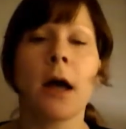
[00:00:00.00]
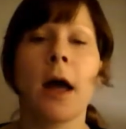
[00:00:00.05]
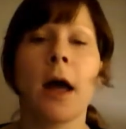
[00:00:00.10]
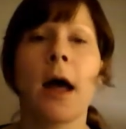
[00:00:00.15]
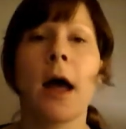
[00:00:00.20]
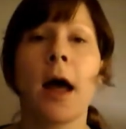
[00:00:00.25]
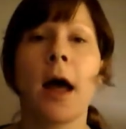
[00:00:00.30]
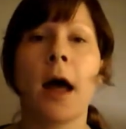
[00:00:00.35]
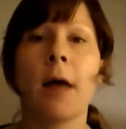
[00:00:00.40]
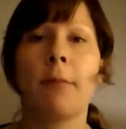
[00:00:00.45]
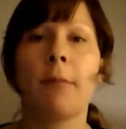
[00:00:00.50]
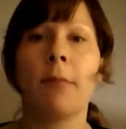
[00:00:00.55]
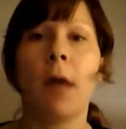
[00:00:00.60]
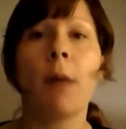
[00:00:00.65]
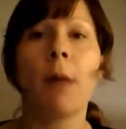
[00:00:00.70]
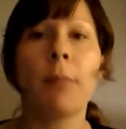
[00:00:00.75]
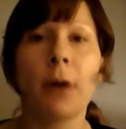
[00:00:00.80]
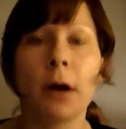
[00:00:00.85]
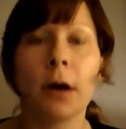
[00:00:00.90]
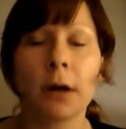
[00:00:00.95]

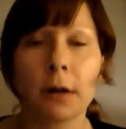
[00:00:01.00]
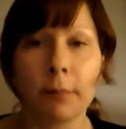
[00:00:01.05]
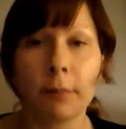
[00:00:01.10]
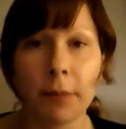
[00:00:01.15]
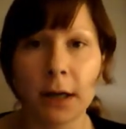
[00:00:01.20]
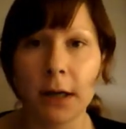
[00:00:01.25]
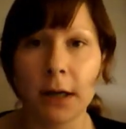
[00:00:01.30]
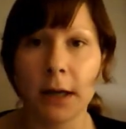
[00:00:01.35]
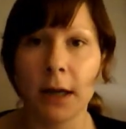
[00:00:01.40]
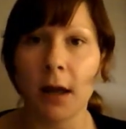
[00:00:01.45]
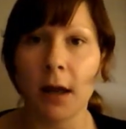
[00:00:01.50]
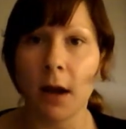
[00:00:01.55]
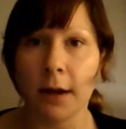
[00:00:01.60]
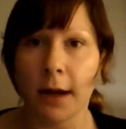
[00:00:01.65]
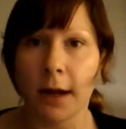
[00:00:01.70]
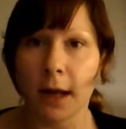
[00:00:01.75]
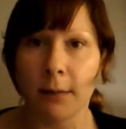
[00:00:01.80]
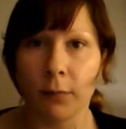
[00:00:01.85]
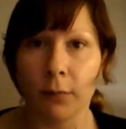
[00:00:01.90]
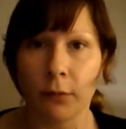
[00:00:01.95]
but completely
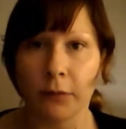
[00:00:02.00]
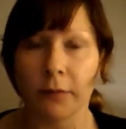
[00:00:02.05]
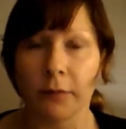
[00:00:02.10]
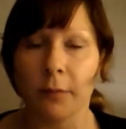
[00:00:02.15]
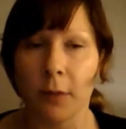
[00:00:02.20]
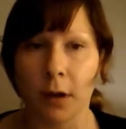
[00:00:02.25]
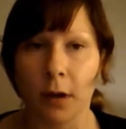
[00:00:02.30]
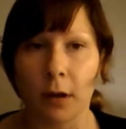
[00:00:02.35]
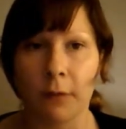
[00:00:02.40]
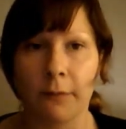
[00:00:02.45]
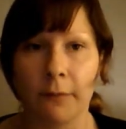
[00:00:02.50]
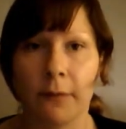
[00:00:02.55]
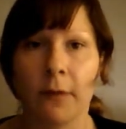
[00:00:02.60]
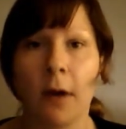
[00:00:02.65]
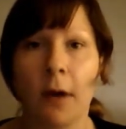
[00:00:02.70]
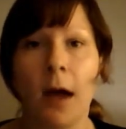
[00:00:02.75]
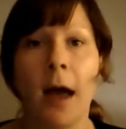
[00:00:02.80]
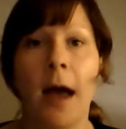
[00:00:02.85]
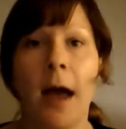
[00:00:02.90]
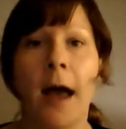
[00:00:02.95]
unable to move
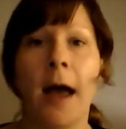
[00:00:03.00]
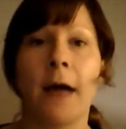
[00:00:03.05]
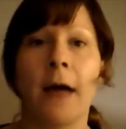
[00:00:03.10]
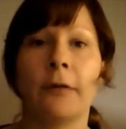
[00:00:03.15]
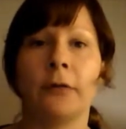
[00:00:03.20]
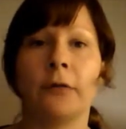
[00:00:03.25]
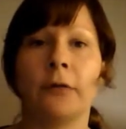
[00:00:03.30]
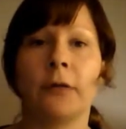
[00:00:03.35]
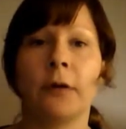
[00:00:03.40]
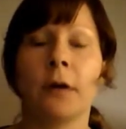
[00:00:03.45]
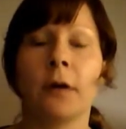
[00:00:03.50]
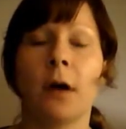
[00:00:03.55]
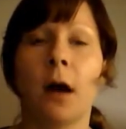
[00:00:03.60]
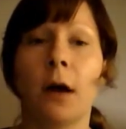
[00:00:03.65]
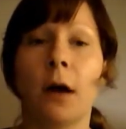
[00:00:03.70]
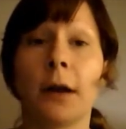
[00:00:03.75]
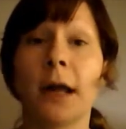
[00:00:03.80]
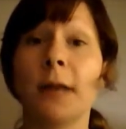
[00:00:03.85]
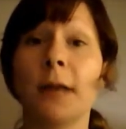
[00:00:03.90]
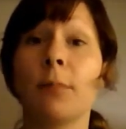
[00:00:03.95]
and
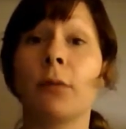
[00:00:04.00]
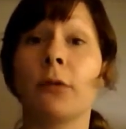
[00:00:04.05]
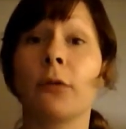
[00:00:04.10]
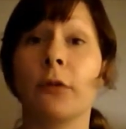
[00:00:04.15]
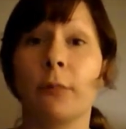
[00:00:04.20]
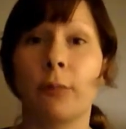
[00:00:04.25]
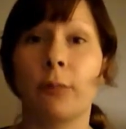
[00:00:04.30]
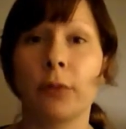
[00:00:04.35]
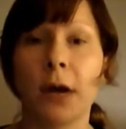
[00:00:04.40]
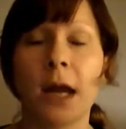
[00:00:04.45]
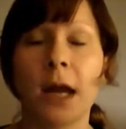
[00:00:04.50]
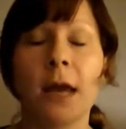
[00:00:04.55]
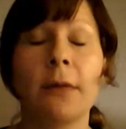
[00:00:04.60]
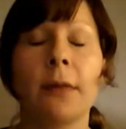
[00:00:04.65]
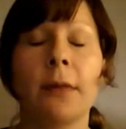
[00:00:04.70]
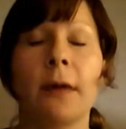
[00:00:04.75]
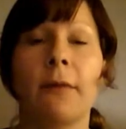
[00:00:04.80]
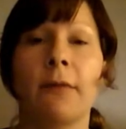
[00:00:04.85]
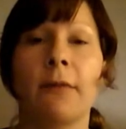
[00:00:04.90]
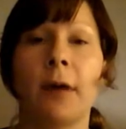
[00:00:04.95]
unable to breathe.
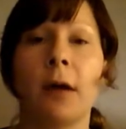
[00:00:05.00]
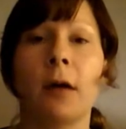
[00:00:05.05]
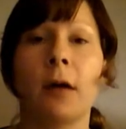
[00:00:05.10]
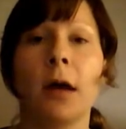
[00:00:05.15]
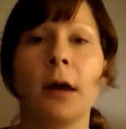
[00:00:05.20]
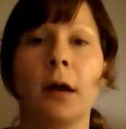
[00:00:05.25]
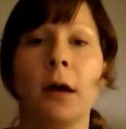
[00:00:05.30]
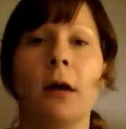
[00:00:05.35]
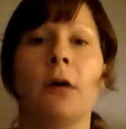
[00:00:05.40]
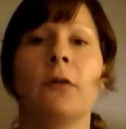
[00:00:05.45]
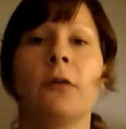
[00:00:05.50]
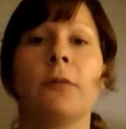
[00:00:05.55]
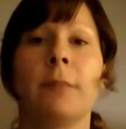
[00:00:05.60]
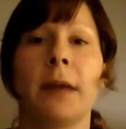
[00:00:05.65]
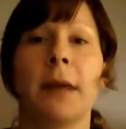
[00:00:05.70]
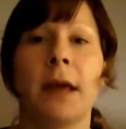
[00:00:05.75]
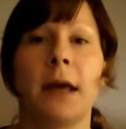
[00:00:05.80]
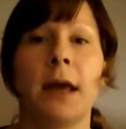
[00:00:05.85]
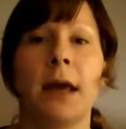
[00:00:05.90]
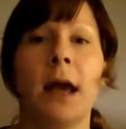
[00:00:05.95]
It felt like I was
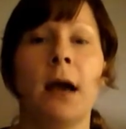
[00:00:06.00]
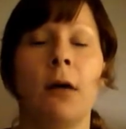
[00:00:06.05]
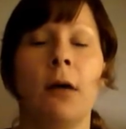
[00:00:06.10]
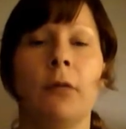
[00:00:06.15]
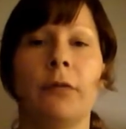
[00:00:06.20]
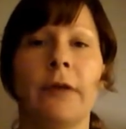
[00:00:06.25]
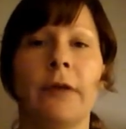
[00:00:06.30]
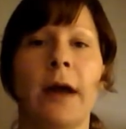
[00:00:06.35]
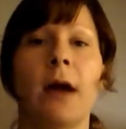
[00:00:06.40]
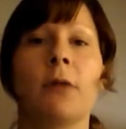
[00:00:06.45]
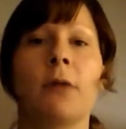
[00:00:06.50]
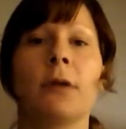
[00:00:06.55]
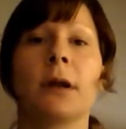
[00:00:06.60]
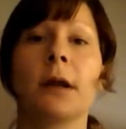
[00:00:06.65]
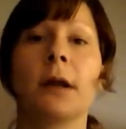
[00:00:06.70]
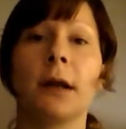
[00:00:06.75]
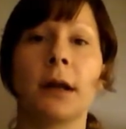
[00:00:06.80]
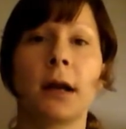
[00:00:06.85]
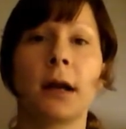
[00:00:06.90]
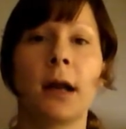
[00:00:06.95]
being held down
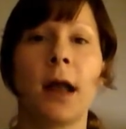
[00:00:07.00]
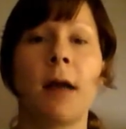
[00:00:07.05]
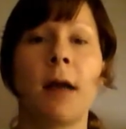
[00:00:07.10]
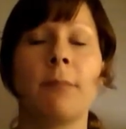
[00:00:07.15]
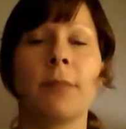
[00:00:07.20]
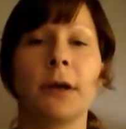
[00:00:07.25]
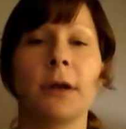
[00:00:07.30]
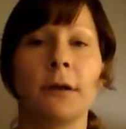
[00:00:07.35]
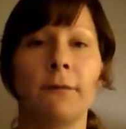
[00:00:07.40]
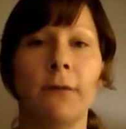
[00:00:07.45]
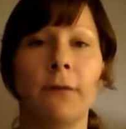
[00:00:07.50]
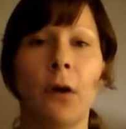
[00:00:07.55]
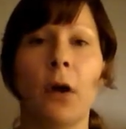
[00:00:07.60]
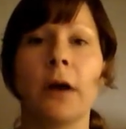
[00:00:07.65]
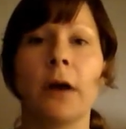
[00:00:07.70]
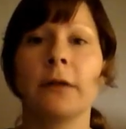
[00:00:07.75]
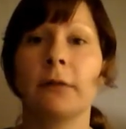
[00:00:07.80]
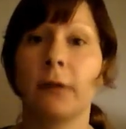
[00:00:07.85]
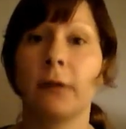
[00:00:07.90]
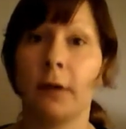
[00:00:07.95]
in a clamp, in a
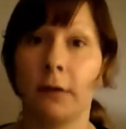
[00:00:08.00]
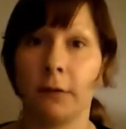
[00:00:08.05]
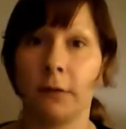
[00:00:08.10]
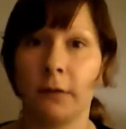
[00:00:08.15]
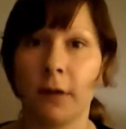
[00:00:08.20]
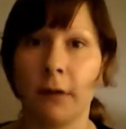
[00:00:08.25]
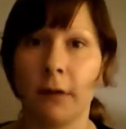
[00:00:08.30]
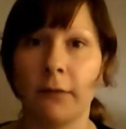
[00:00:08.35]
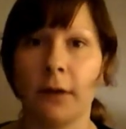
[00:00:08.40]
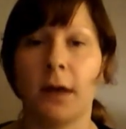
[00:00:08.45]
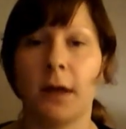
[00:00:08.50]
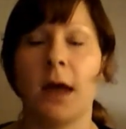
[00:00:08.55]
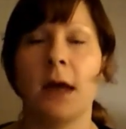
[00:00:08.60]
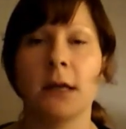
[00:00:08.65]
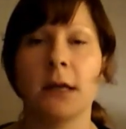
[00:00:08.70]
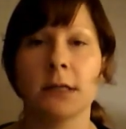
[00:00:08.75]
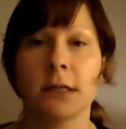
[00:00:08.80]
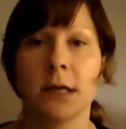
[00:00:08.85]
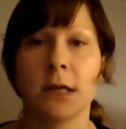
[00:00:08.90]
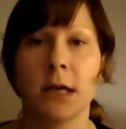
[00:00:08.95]
vice, and
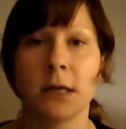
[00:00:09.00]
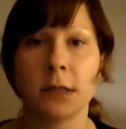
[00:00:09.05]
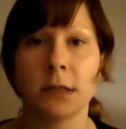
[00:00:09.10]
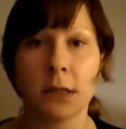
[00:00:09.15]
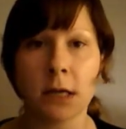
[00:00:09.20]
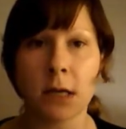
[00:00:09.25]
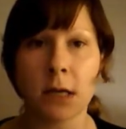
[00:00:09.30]
suffocated.